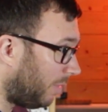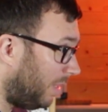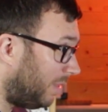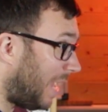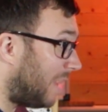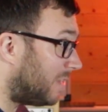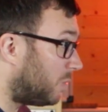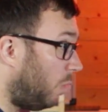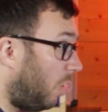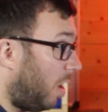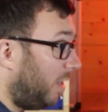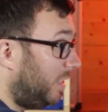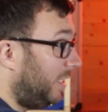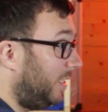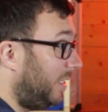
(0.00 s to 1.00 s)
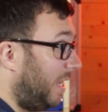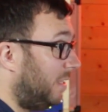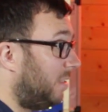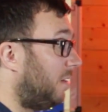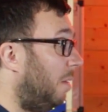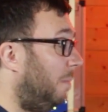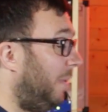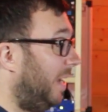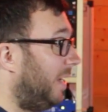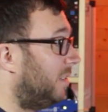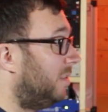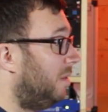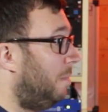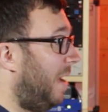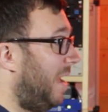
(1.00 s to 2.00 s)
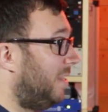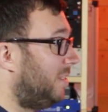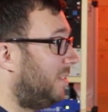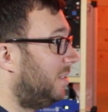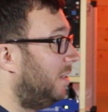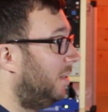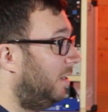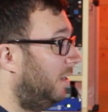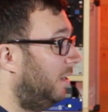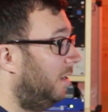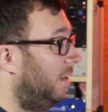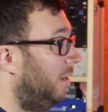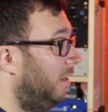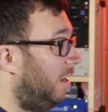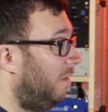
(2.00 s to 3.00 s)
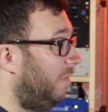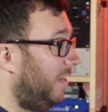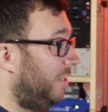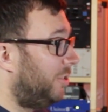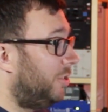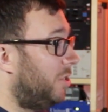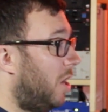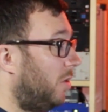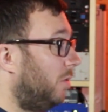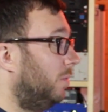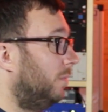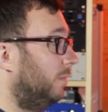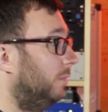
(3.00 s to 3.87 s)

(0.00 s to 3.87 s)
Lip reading: that's why I did this. I picked the best of each note